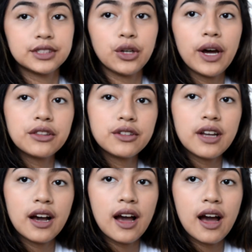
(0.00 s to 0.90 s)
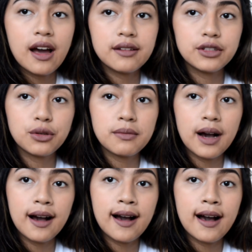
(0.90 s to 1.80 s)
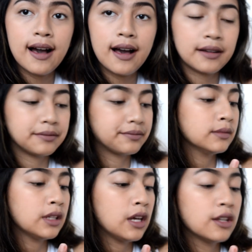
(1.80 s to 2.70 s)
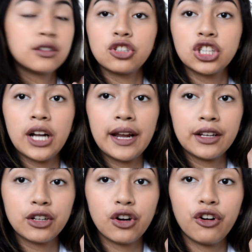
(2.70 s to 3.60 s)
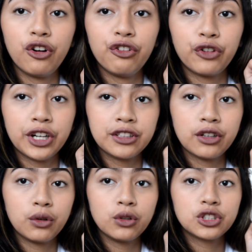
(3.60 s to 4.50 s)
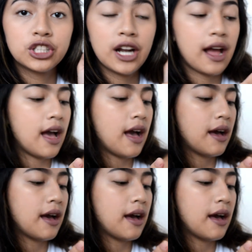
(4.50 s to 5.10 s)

So, ito na nga yung mga na-try ko for the Ultra